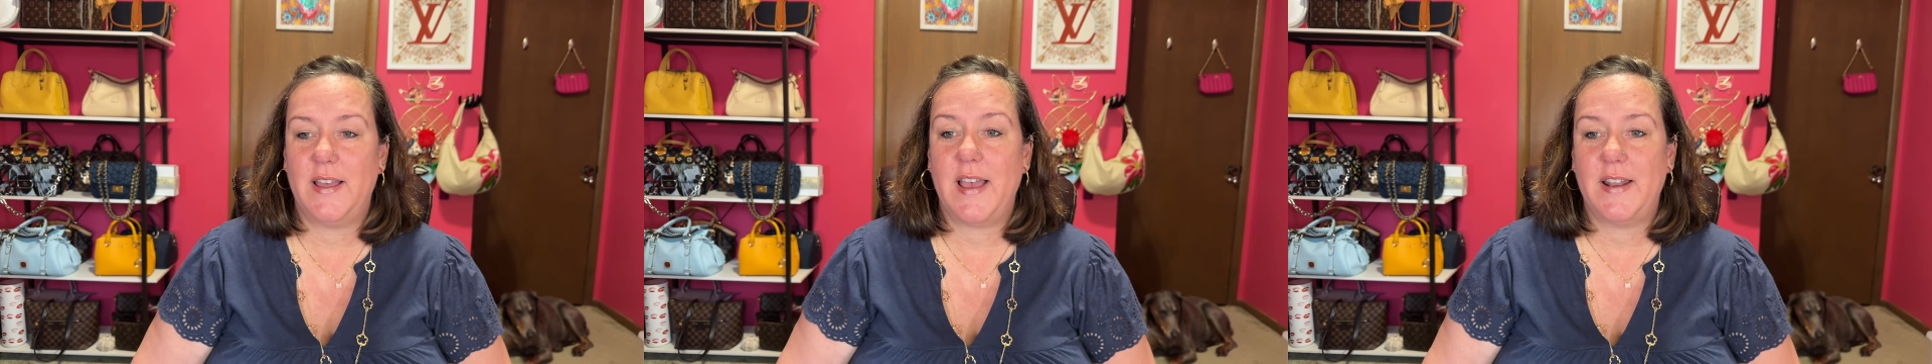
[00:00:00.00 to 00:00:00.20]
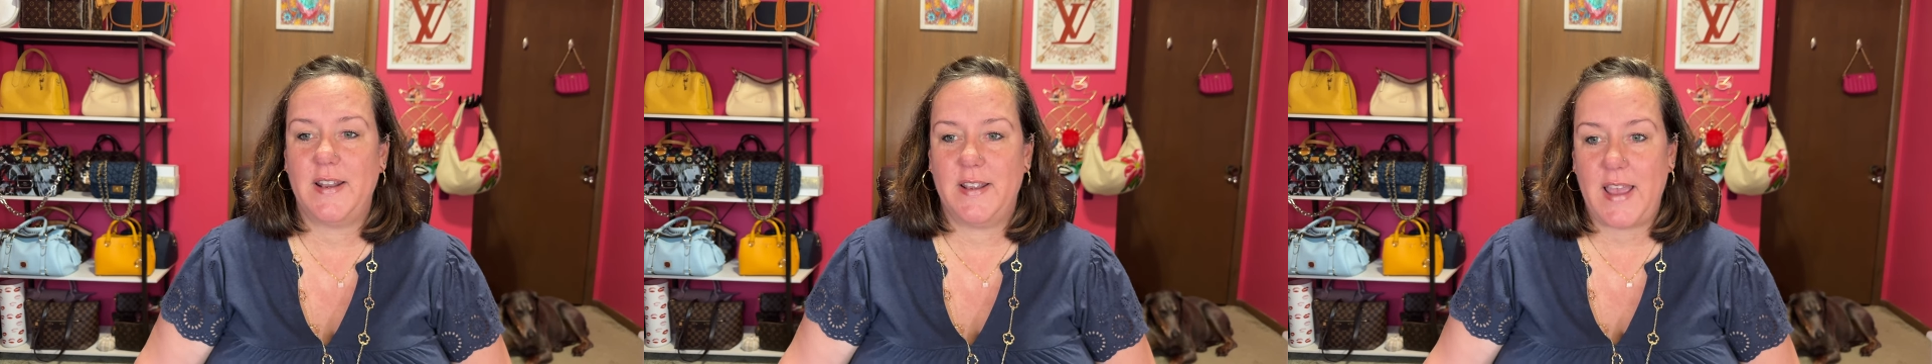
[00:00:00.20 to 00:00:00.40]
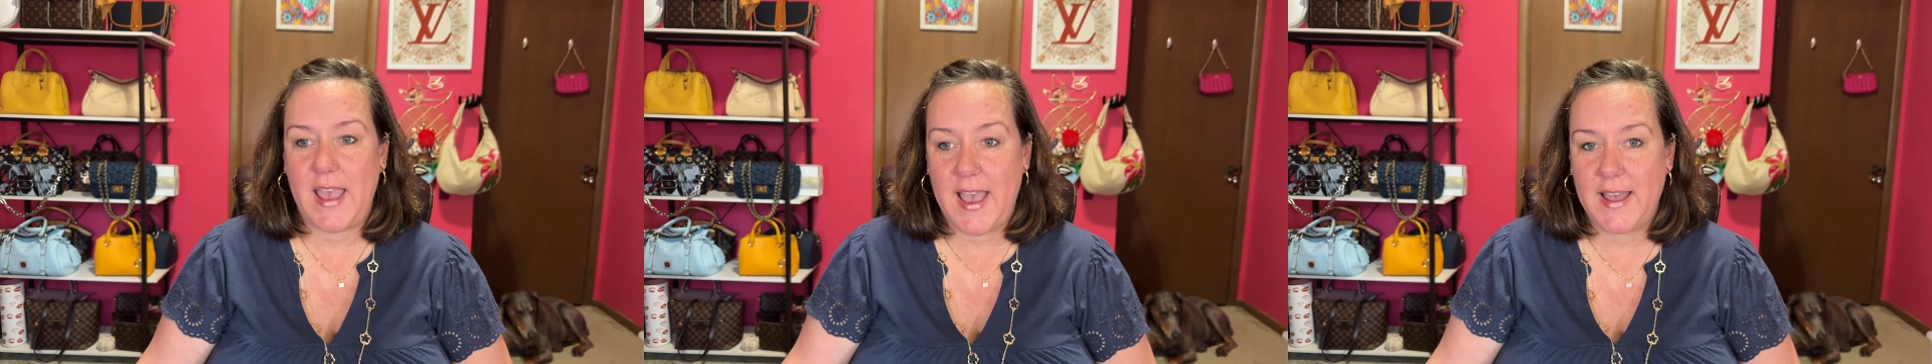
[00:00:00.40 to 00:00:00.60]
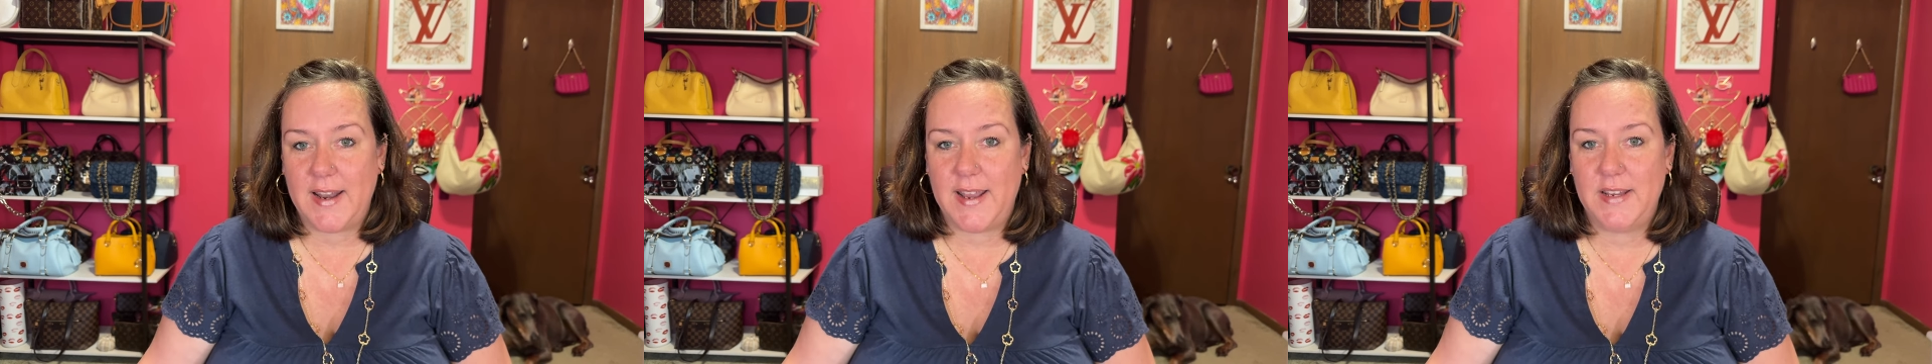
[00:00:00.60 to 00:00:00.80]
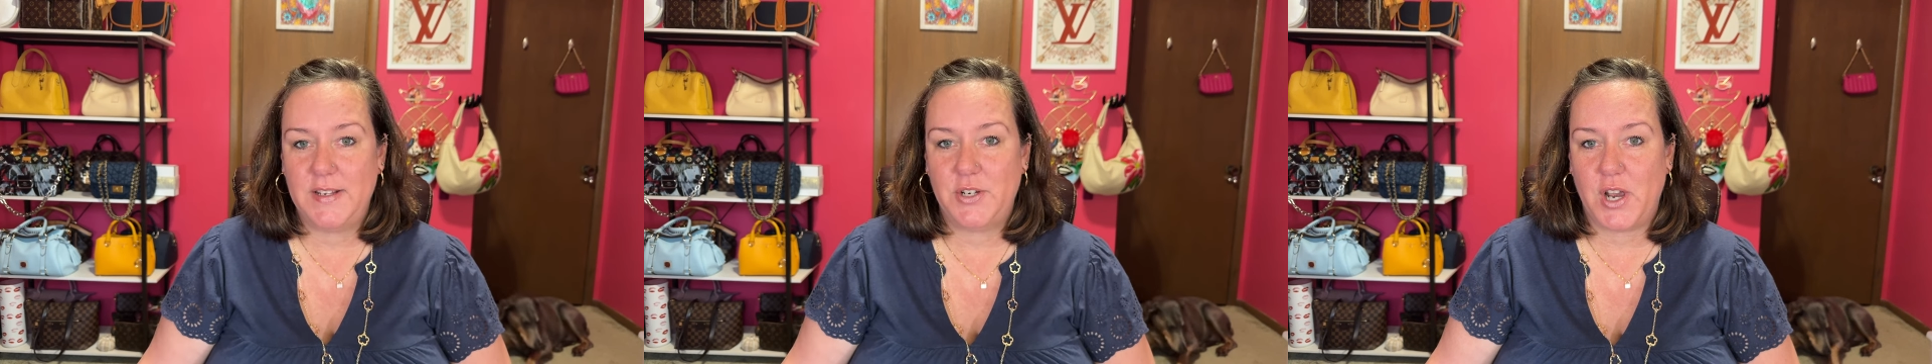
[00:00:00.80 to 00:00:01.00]
at, a, at
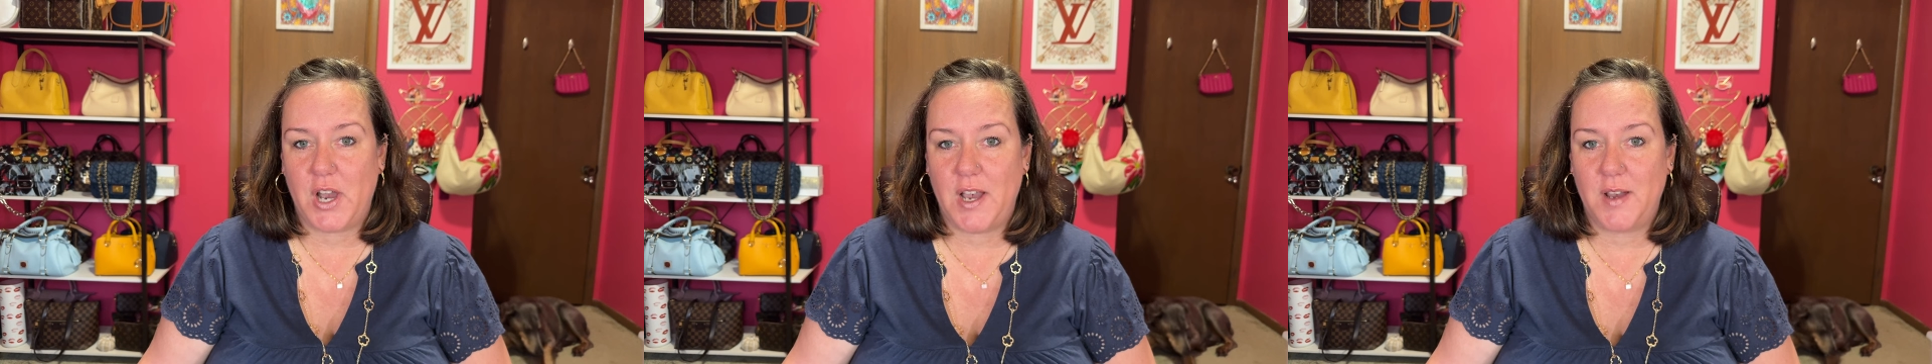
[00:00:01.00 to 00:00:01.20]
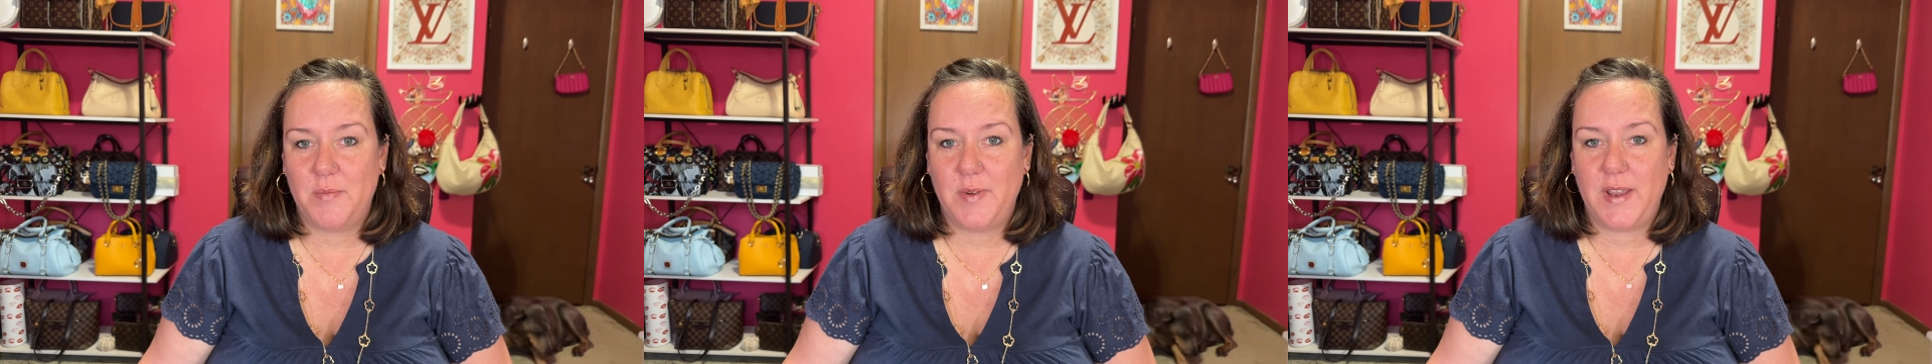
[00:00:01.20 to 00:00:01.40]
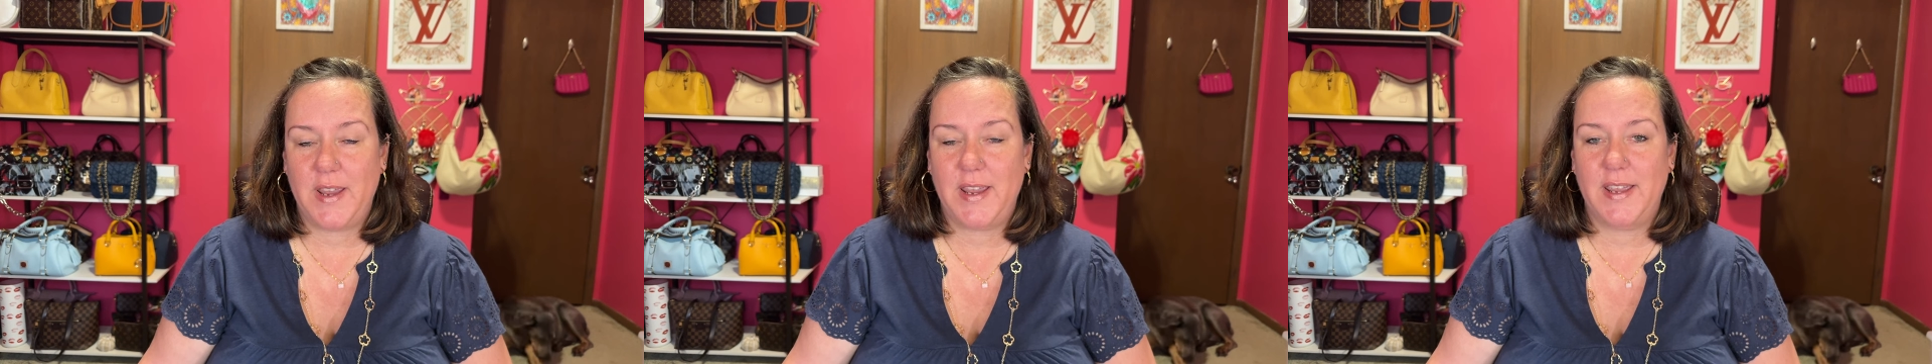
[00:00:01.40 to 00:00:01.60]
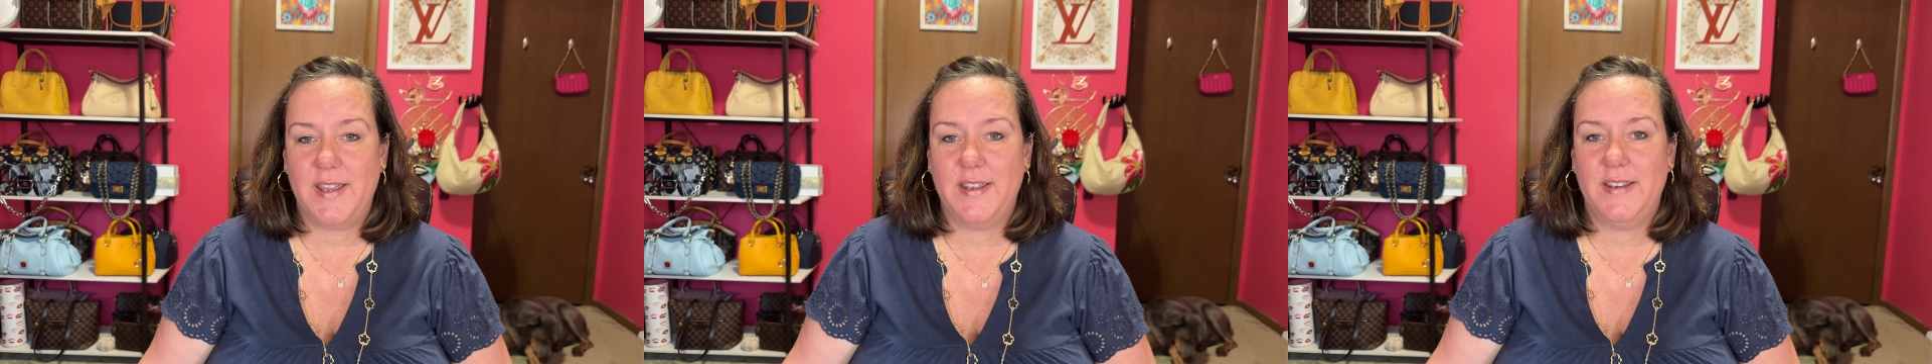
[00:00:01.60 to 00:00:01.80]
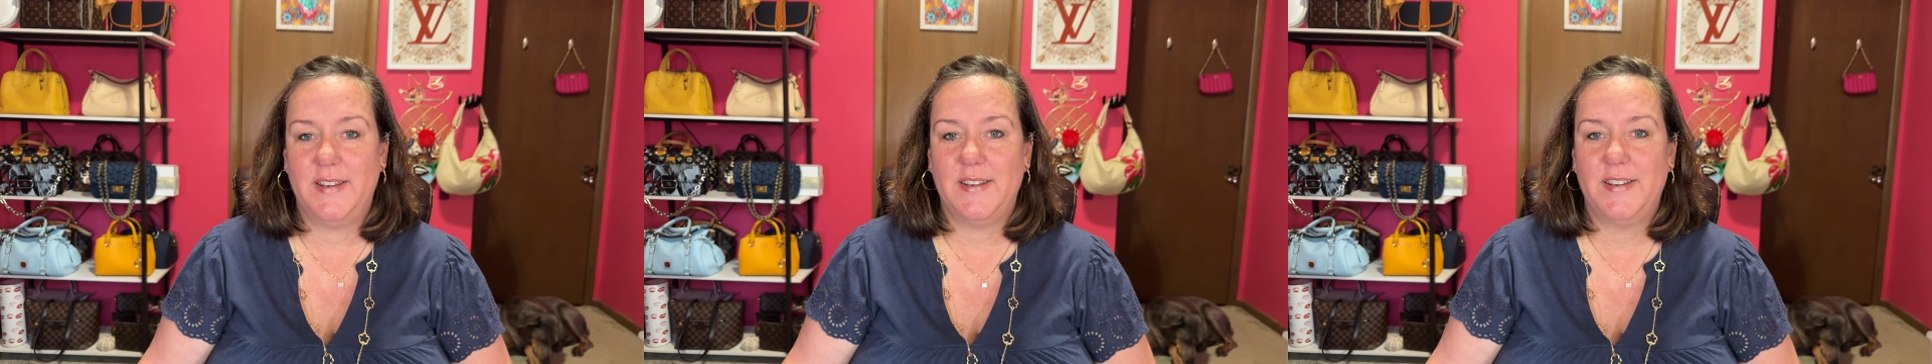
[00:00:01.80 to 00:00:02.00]
a job
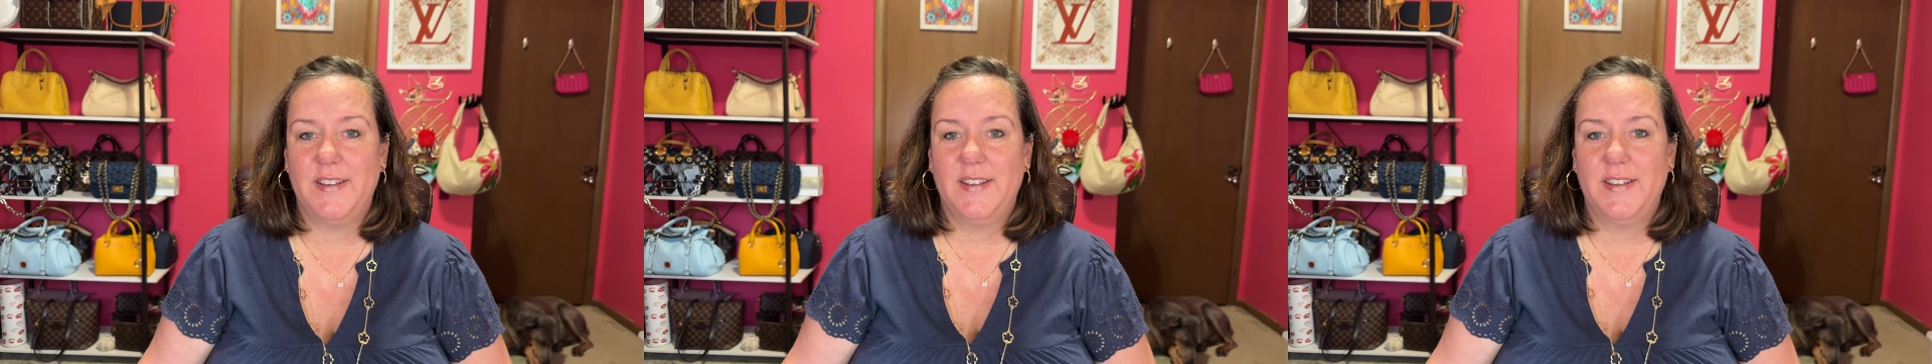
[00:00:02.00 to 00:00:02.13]
and